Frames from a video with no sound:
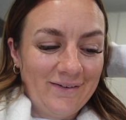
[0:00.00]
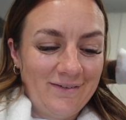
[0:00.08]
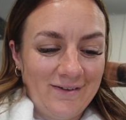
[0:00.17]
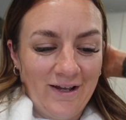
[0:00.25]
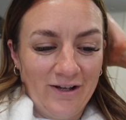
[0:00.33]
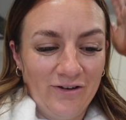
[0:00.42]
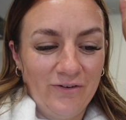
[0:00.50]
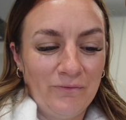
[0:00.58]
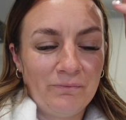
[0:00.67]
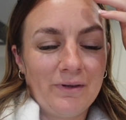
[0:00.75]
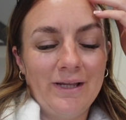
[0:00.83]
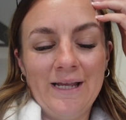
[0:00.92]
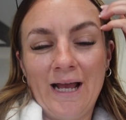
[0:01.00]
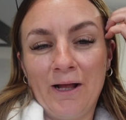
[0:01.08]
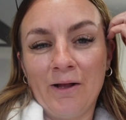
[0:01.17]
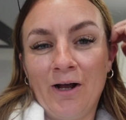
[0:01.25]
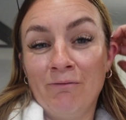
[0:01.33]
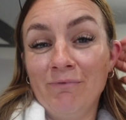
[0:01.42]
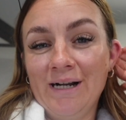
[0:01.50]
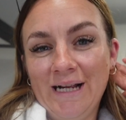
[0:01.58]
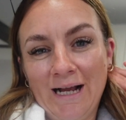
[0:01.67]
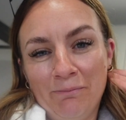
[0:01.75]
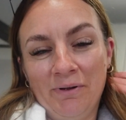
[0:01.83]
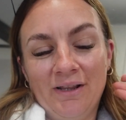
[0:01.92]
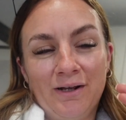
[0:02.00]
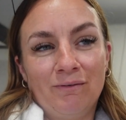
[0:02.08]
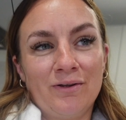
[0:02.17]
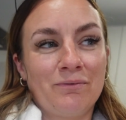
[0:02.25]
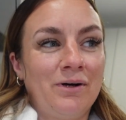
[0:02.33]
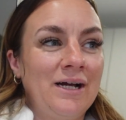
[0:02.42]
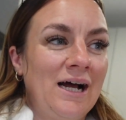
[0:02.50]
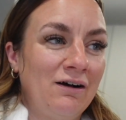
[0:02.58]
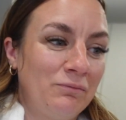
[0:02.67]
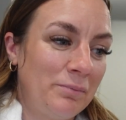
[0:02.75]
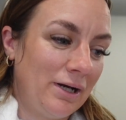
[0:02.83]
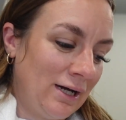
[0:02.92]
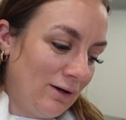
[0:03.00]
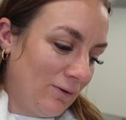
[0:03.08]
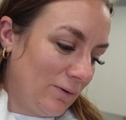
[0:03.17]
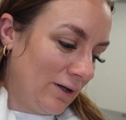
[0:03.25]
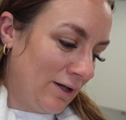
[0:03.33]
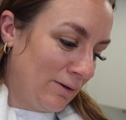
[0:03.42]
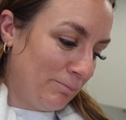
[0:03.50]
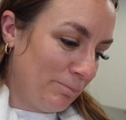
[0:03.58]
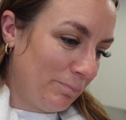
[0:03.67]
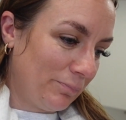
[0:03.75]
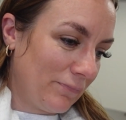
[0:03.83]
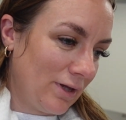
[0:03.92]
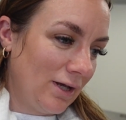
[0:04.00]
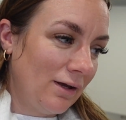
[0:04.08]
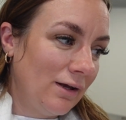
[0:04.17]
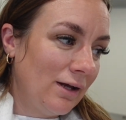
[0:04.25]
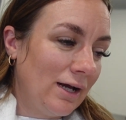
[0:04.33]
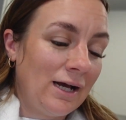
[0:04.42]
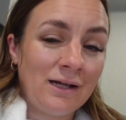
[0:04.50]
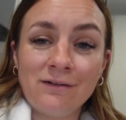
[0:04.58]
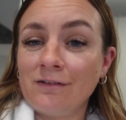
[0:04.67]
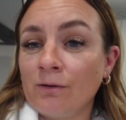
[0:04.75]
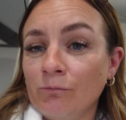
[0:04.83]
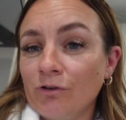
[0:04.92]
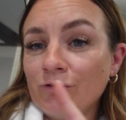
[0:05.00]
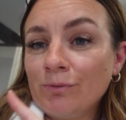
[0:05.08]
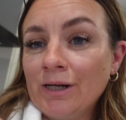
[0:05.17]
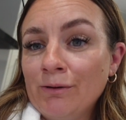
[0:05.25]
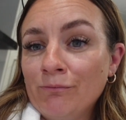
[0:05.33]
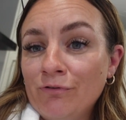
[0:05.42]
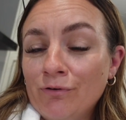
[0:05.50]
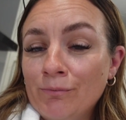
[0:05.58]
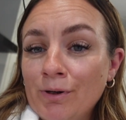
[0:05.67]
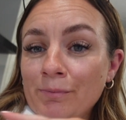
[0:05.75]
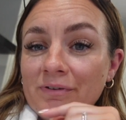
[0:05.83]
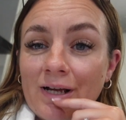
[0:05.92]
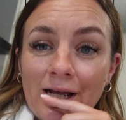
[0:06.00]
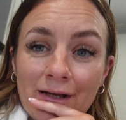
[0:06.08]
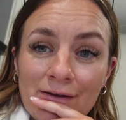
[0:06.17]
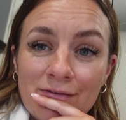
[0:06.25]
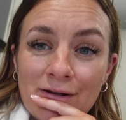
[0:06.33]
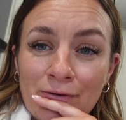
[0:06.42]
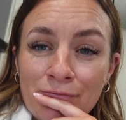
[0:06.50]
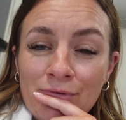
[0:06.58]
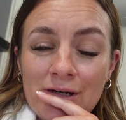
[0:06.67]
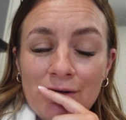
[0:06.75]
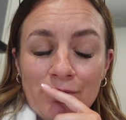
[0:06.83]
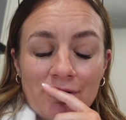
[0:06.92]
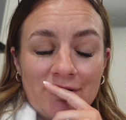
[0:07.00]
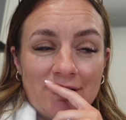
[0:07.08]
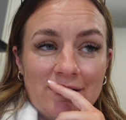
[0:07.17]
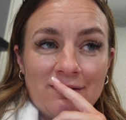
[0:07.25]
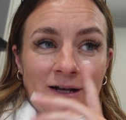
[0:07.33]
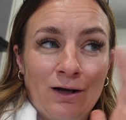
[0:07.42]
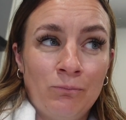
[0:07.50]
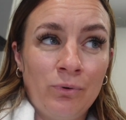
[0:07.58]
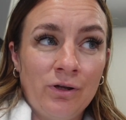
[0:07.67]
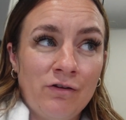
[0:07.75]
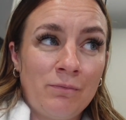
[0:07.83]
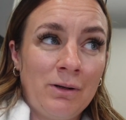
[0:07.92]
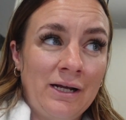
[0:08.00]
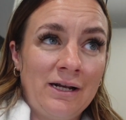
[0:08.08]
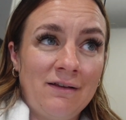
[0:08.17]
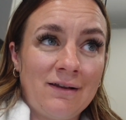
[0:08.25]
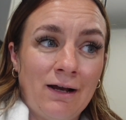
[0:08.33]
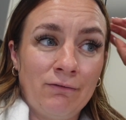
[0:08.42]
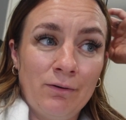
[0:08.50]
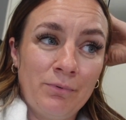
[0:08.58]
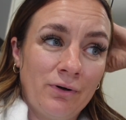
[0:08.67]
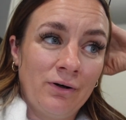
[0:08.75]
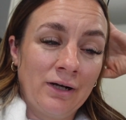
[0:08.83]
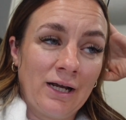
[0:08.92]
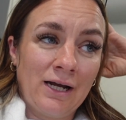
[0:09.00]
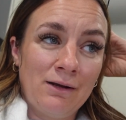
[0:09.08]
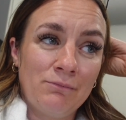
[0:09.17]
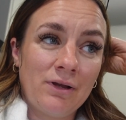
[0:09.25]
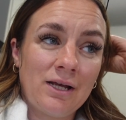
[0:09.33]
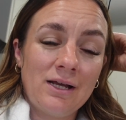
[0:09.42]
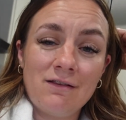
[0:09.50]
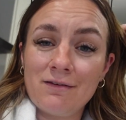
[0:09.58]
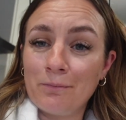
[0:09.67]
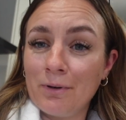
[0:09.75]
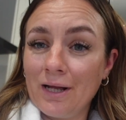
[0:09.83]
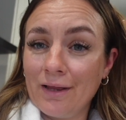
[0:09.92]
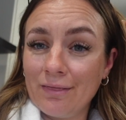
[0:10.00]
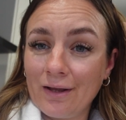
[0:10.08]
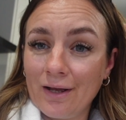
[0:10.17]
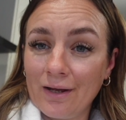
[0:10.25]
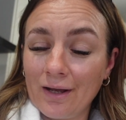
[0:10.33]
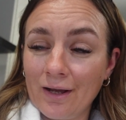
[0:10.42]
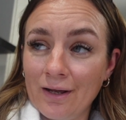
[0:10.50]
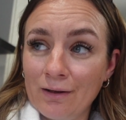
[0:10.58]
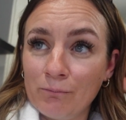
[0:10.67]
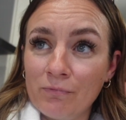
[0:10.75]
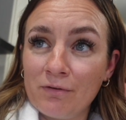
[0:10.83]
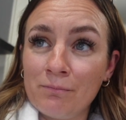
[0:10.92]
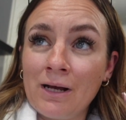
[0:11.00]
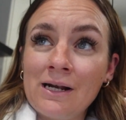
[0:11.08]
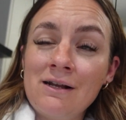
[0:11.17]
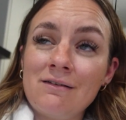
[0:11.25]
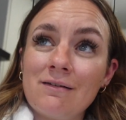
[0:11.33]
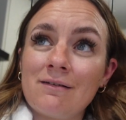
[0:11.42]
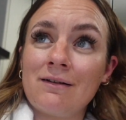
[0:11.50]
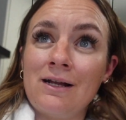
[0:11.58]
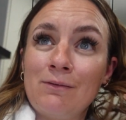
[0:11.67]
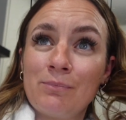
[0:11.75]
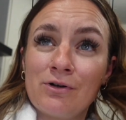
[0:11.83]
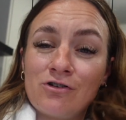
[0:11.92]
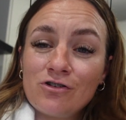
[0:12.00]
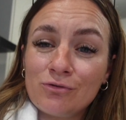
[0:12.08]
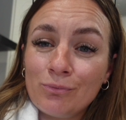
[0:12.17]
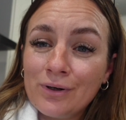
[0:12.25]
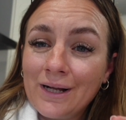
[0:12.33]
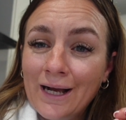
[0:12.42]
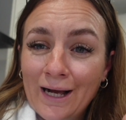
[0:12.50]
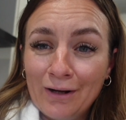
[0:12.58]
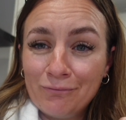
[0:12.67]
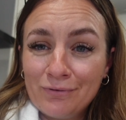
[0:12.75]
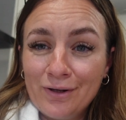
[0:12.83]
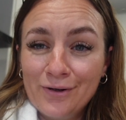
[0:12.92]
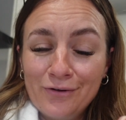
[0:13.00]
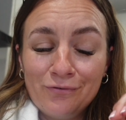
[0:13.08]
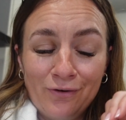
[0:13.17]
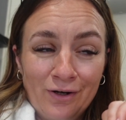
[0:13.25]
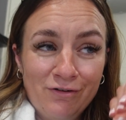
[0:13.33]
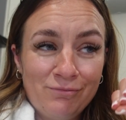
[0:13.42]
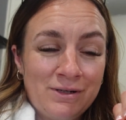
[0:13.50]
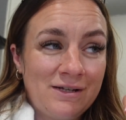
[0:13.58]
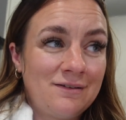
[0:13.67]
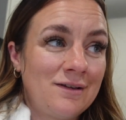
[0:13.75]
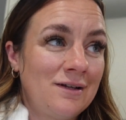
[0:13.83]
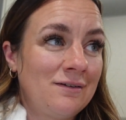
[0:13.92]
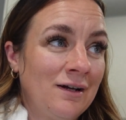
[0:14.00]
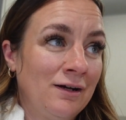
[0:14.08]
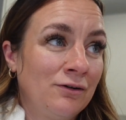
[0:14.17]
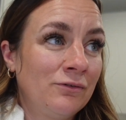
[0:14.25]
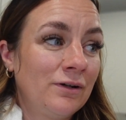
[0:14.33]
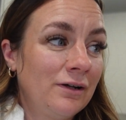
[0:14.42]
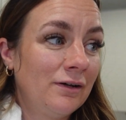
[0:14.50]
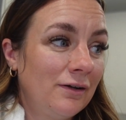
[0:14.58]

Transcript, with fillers: so yeah, I'm really happy though with what I have put out. Um, and I'm just waiting for my potatoes now. I really want to sit down. Will's playing his Harry Potter game. The kids are playing their games. Manny's asleep. And I just want to have like five minutes sit down,